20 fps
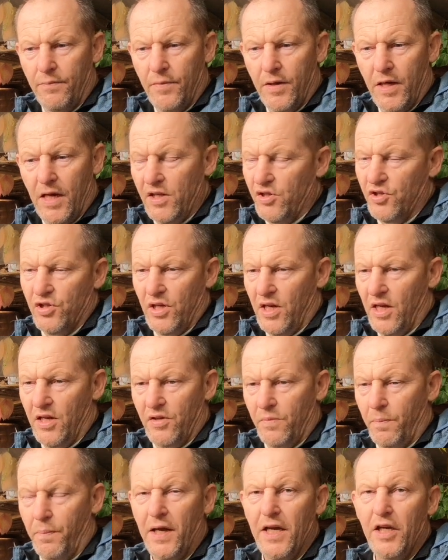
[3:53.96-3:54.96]

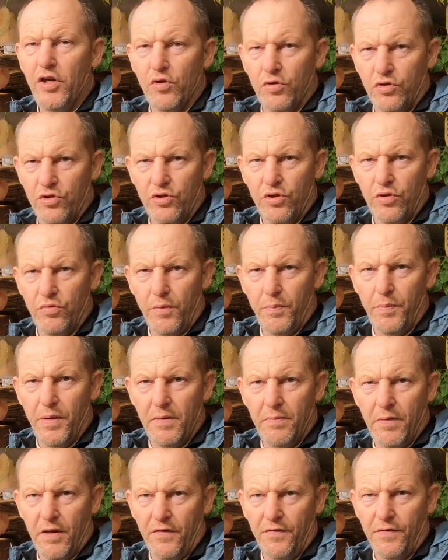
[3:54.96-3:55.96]
it's peanuts to a
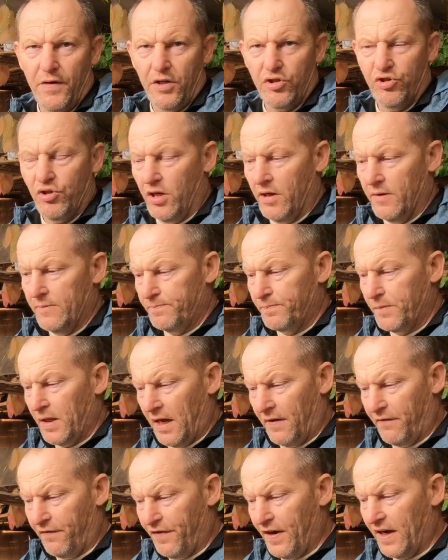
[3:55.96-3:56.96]
big manufacturer.
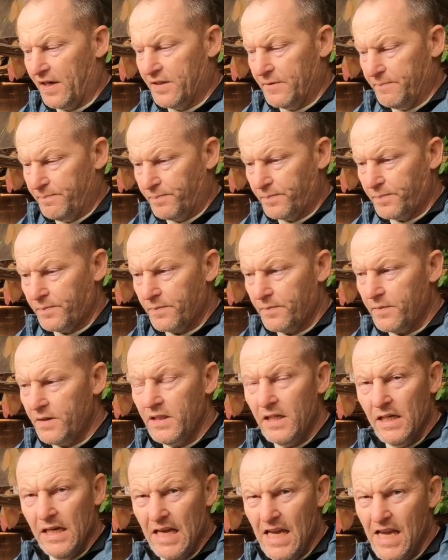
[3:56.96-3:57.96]
In fact,
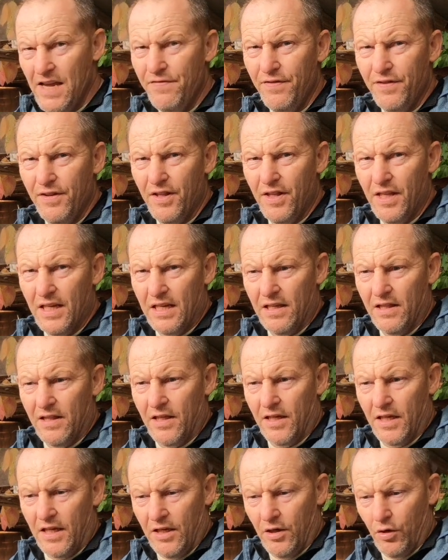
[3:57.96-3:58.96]
even
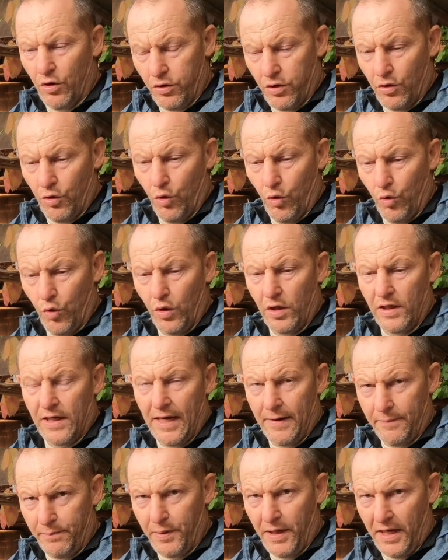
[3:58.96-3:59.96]
the whole
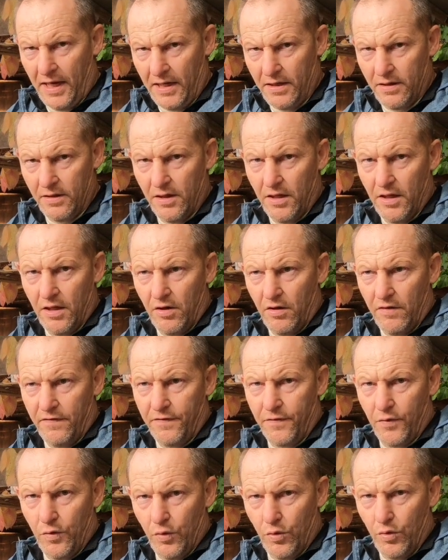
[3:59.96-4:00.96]
campaign
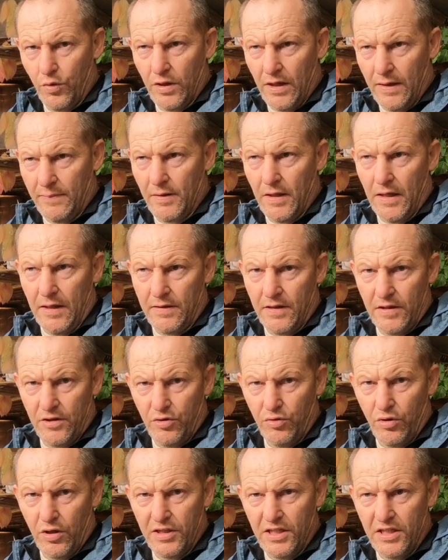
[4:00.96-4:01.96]
for I
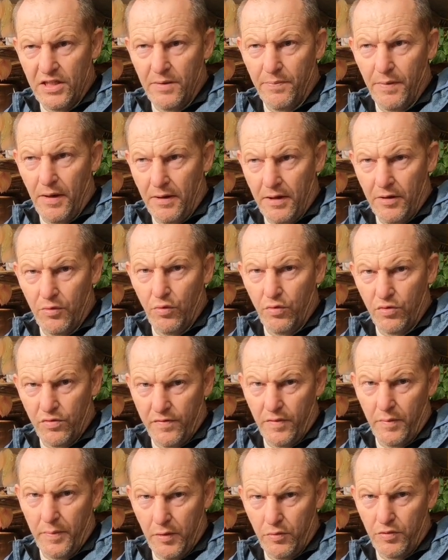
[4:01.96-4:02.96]
need to make an order of
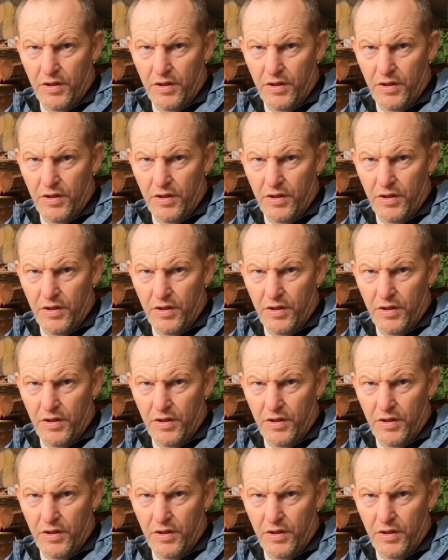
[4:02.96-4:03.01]
about